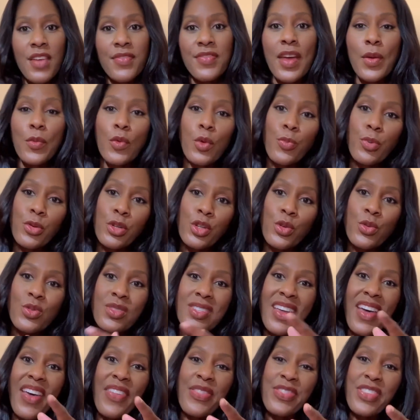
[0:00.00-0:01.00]
that were
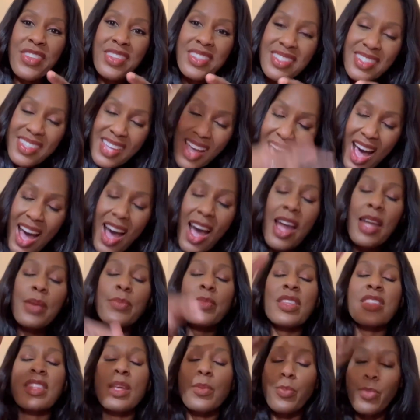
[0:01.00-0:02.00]
produced at the time
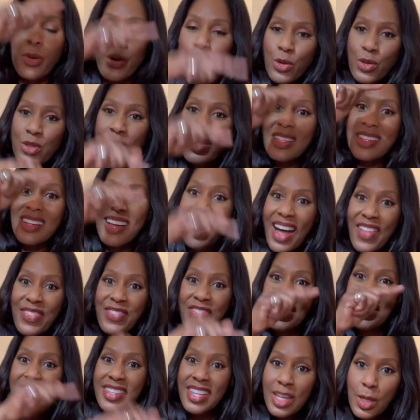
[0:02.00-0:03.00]
that the person got
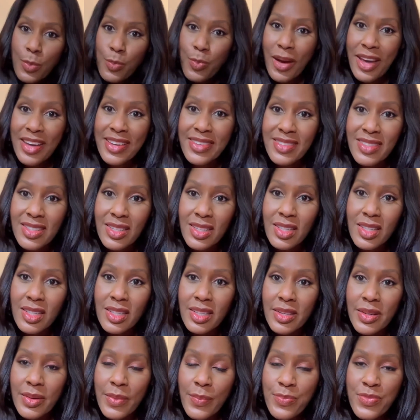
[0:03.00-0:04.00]
the tick bite.
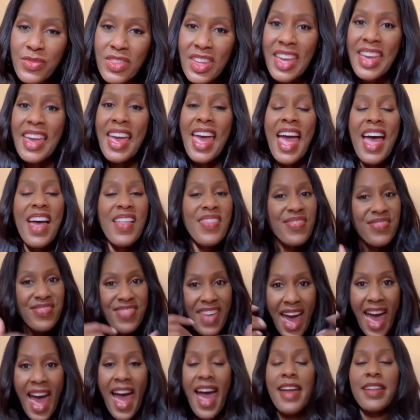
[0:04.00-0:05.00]
And
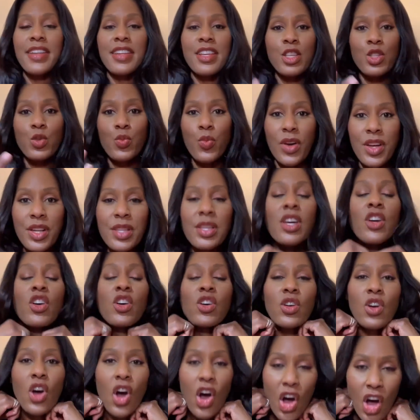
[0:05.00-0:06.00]
that is what
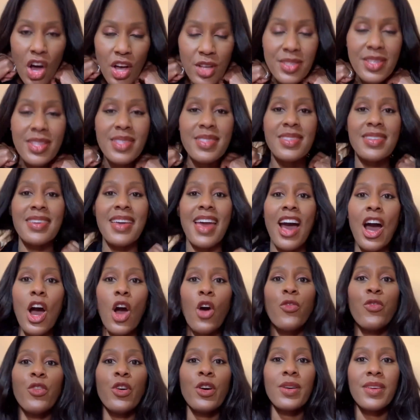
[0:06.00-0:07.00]
causes the
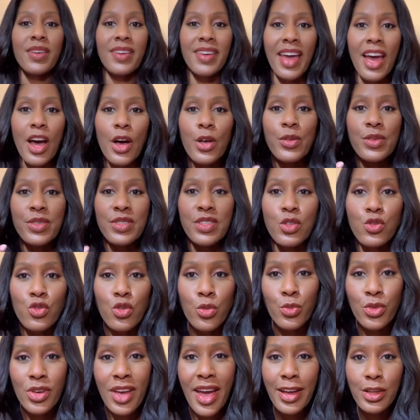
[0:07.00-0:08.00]
alpha gal
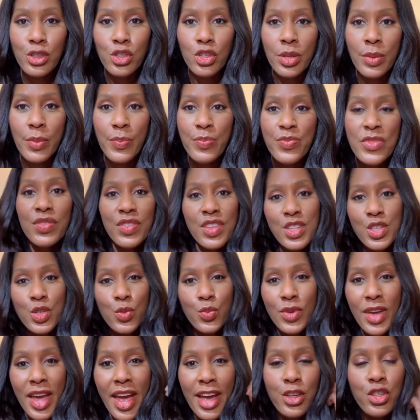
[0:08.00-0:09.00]
syndrome reaction. This
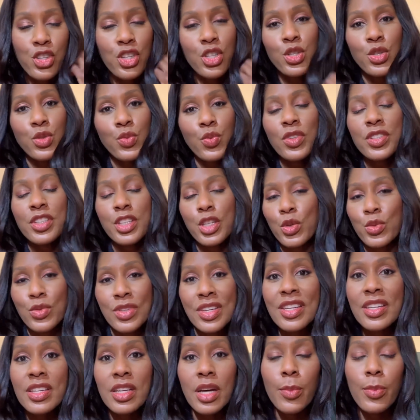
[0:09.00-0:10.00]
reaction is really
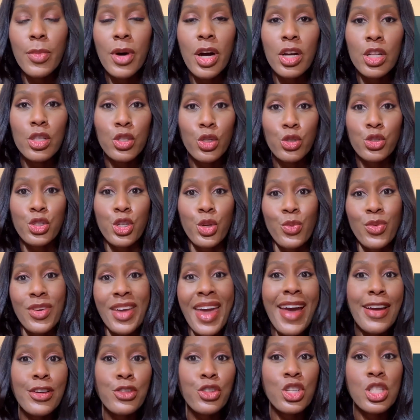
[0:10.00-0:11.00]
unique among allergic
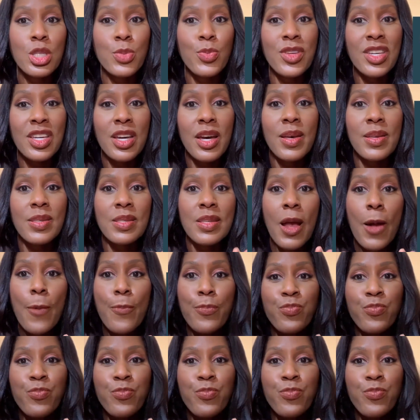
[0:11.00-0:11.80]
reactions because